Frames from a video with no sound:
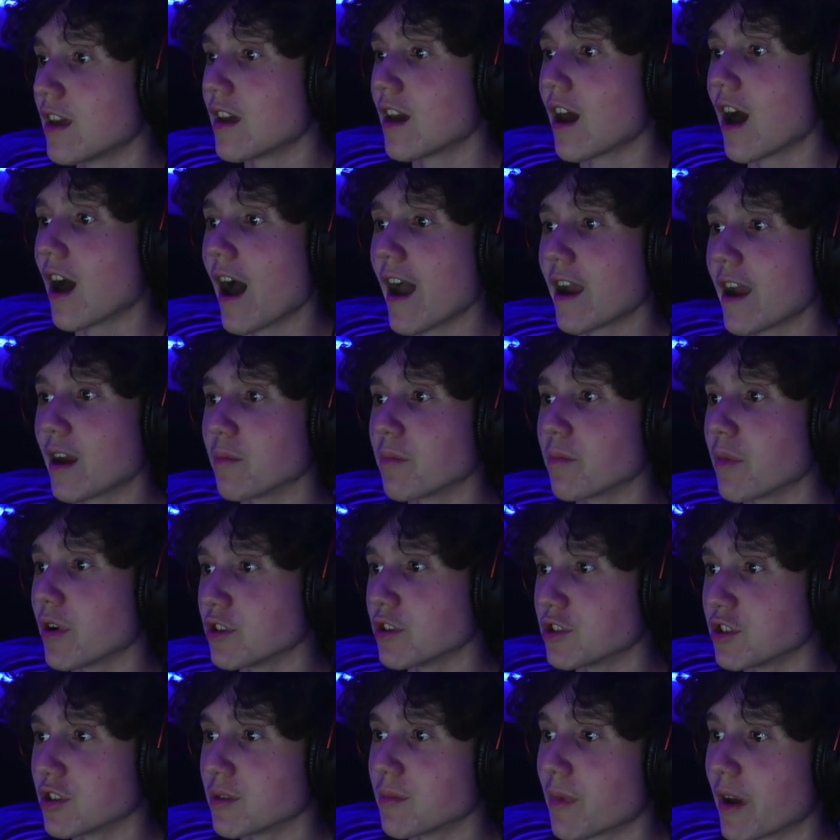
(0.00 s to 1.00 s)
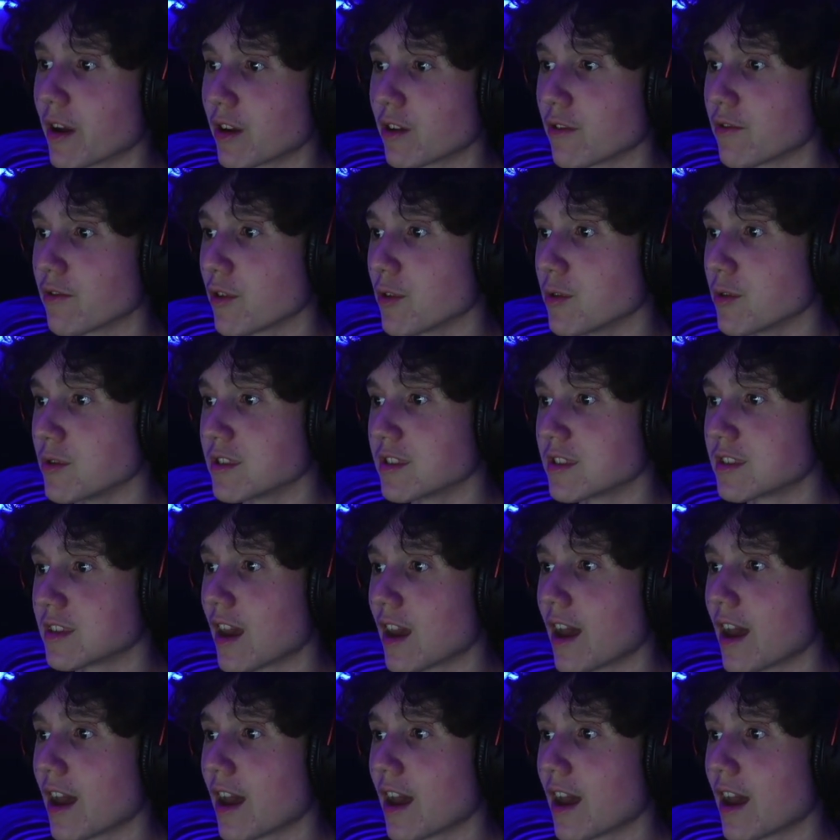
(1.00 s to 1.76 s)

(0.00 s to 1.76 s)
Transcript: higher budget microphones,